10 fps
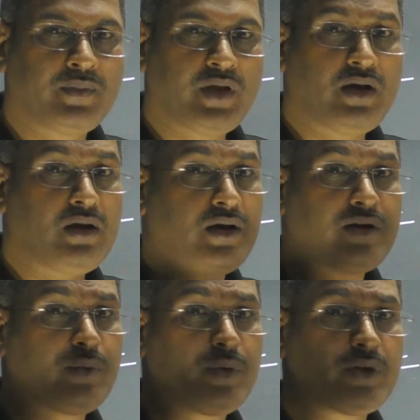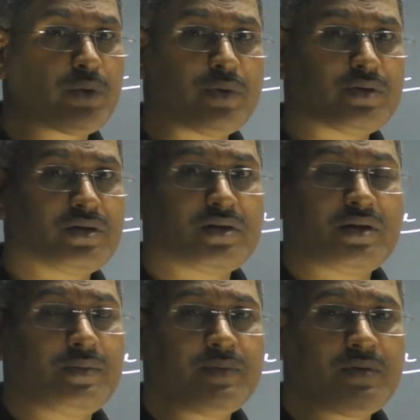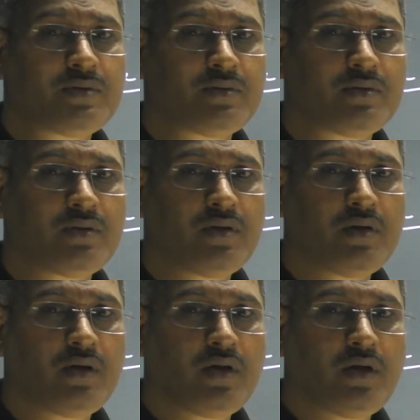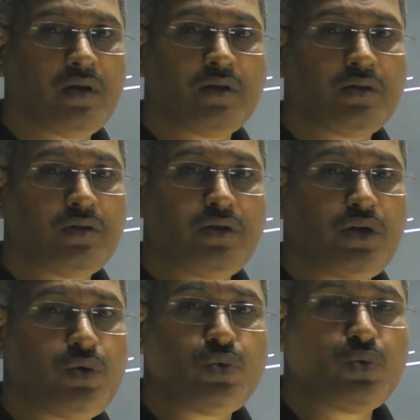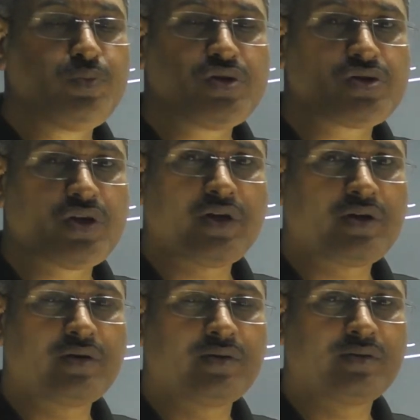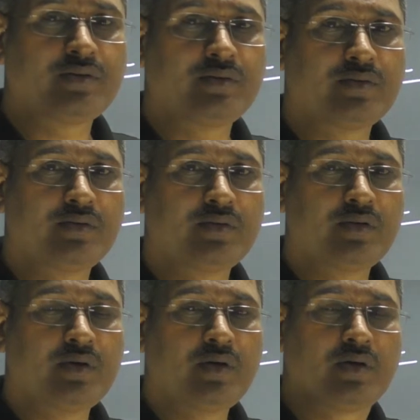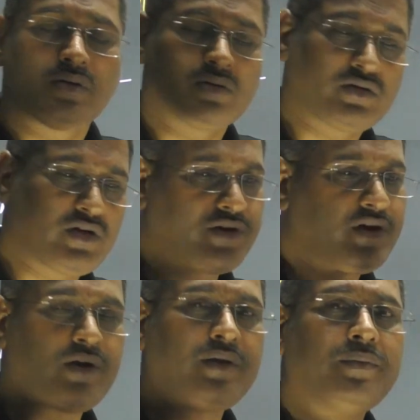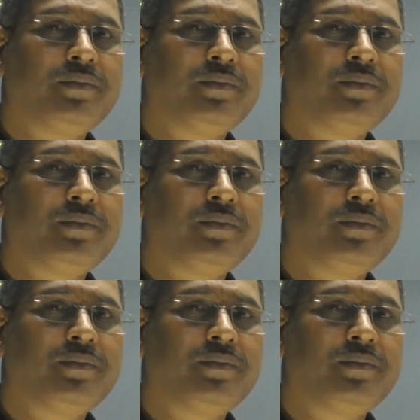And later when the question comes, they do mistake, certainly.